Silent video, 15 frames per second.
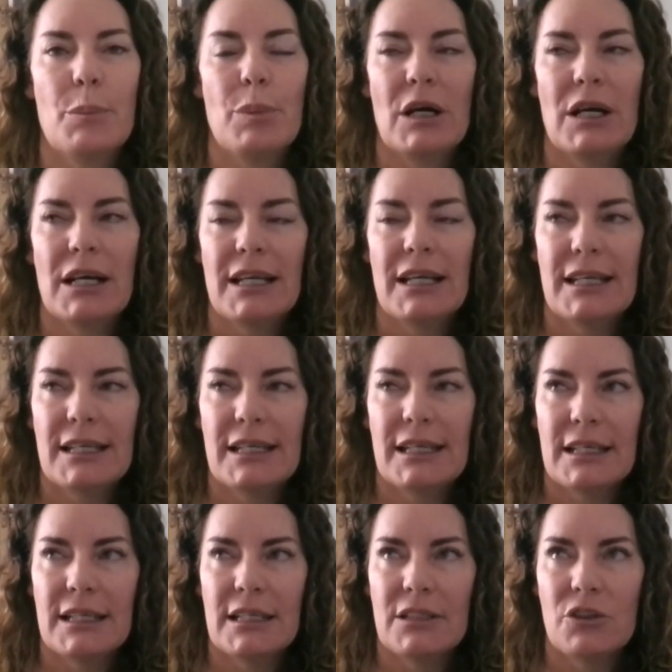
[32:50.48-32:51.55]
buy
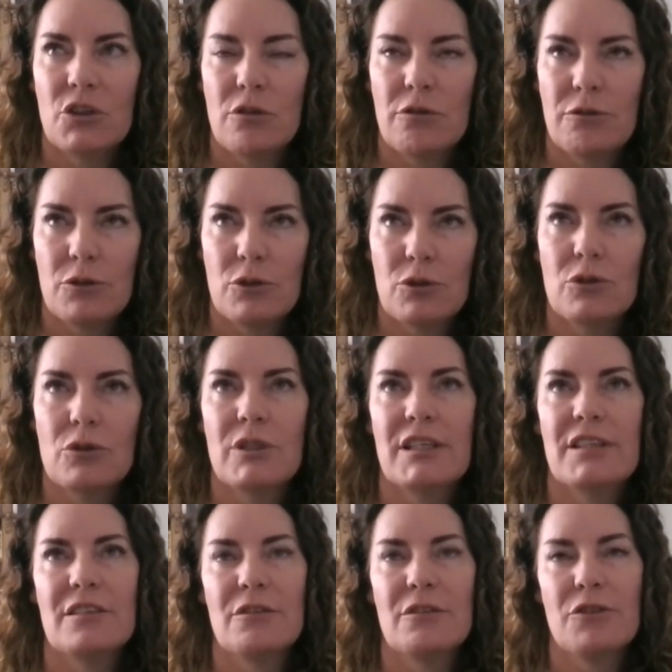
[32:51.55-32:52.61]
a novel.
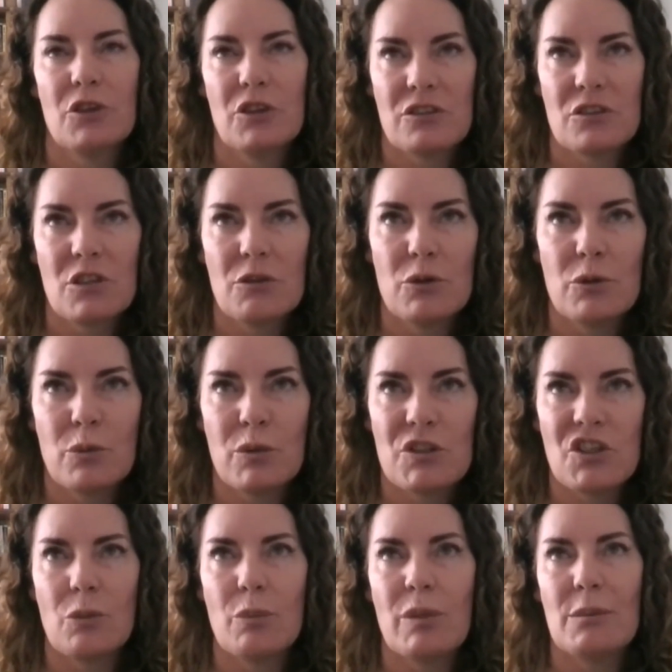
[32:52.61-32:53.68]
It's a first novel,
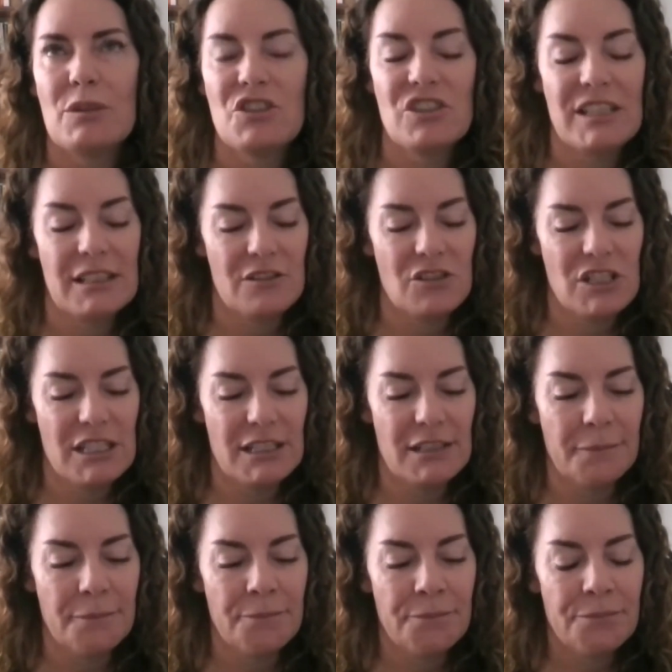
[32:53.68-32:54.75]
which I'll publish next
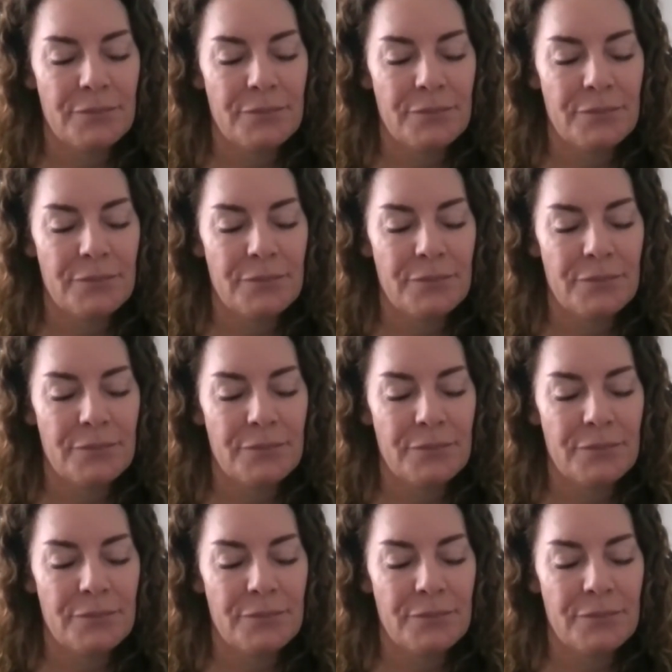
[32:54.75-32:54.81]
year.